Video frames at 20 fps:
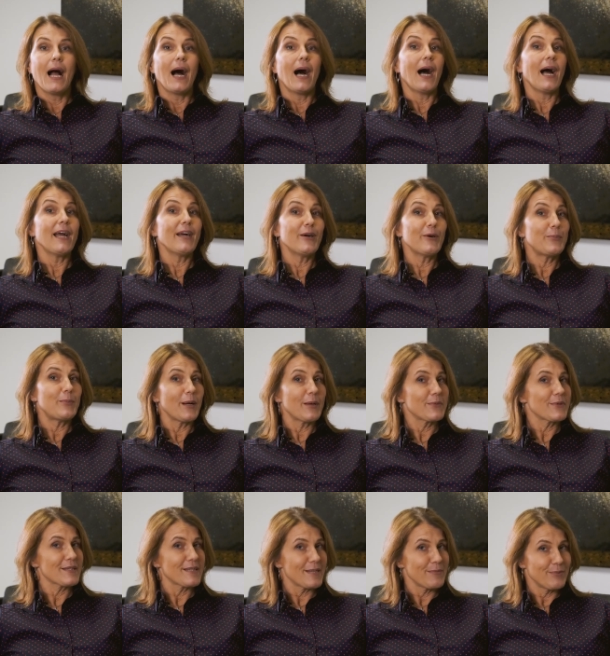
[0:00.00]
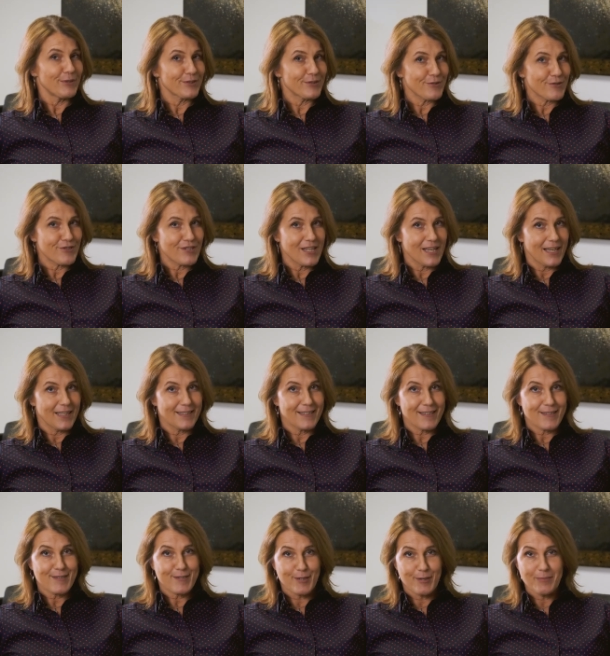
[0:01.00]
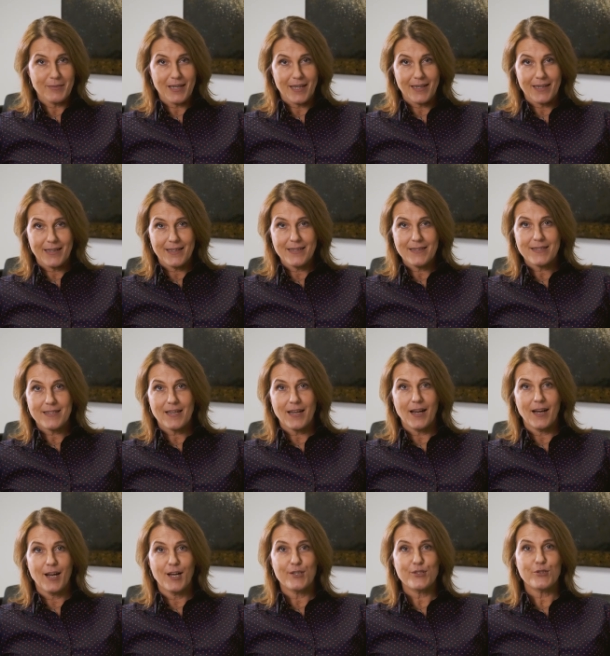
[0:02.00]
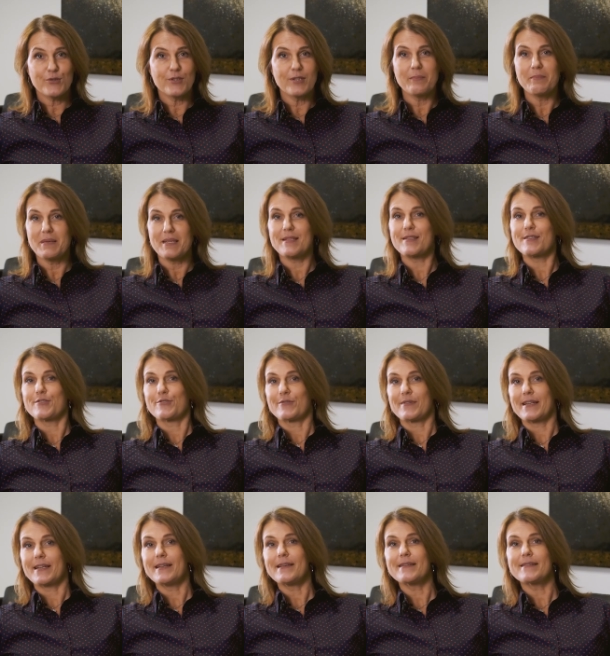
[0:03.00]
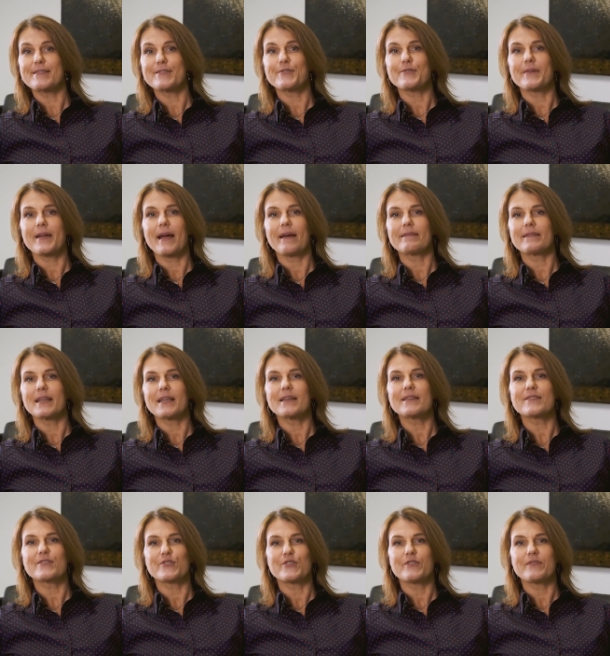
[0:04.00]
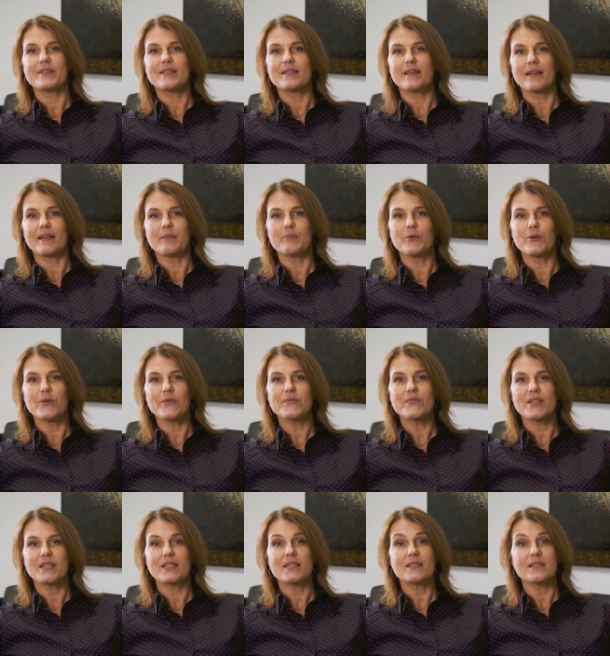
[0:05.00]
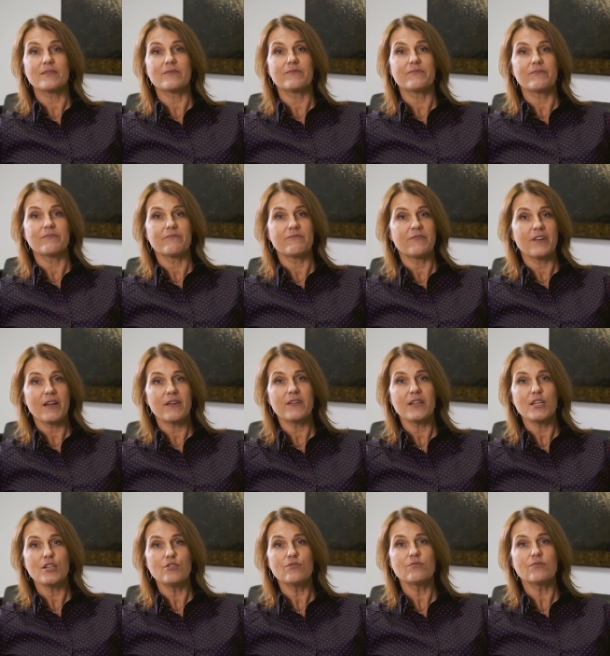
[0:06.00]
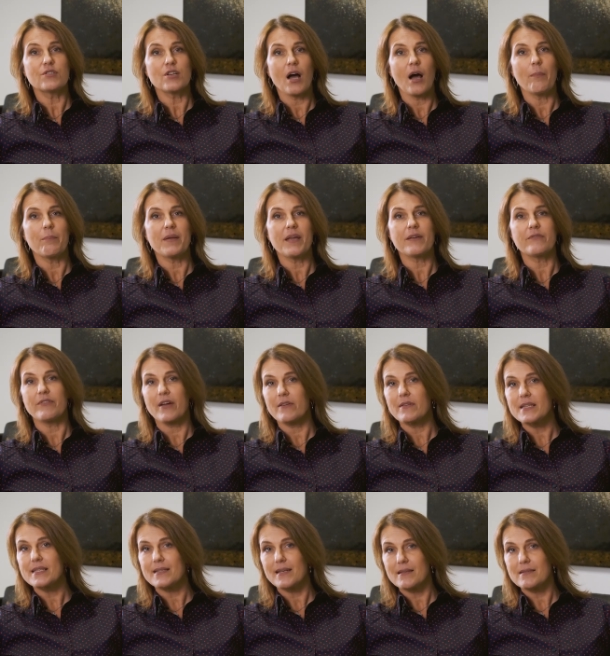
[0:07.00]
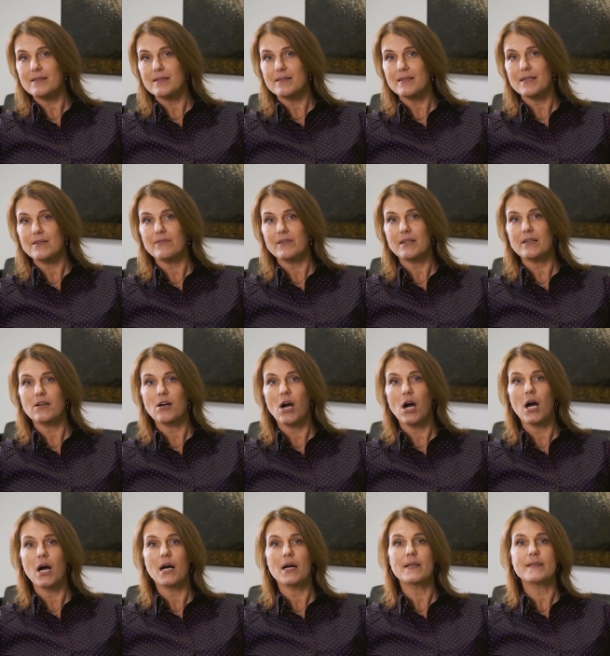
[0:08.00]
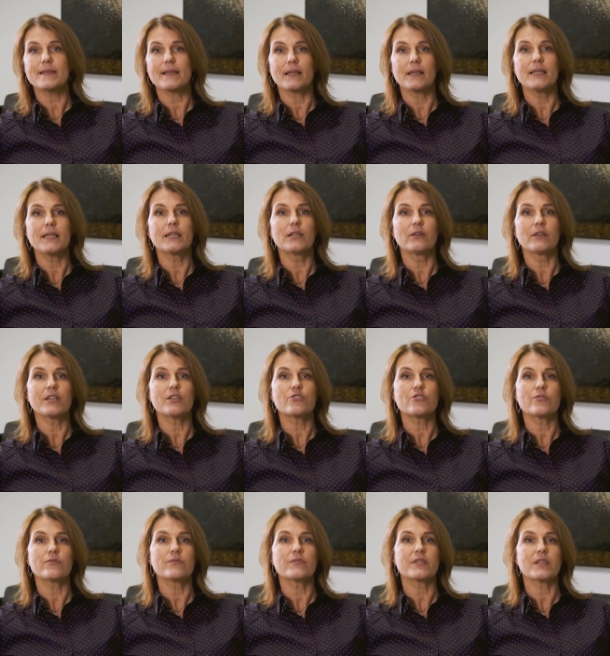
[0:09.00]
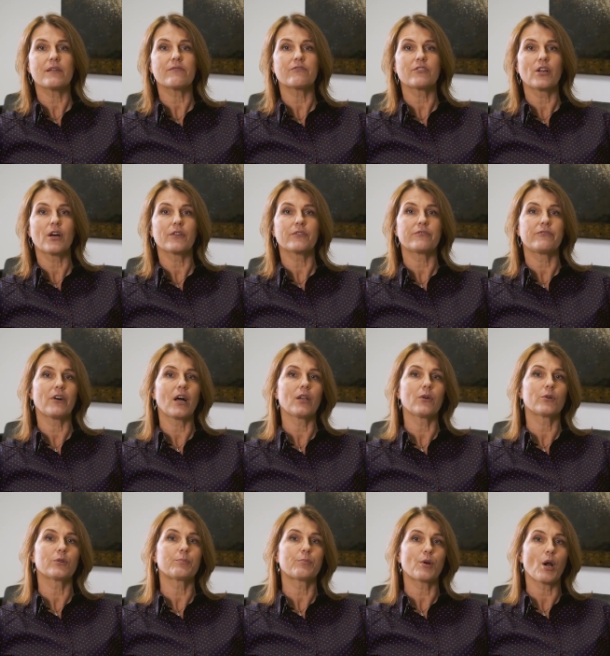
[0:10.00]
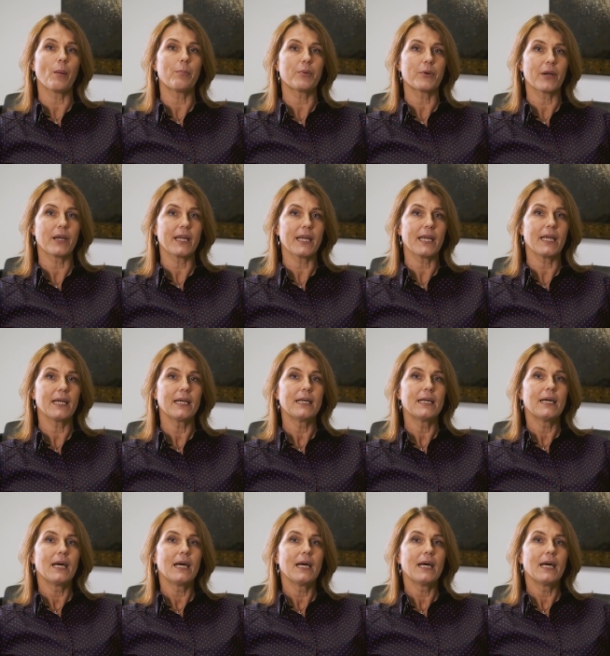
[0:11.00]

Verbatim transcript: I hope I was able to shed some light uh, to the mystery surrounding service animals. It is a very new topic, very sensitive, and cause legal issues if not followed properly.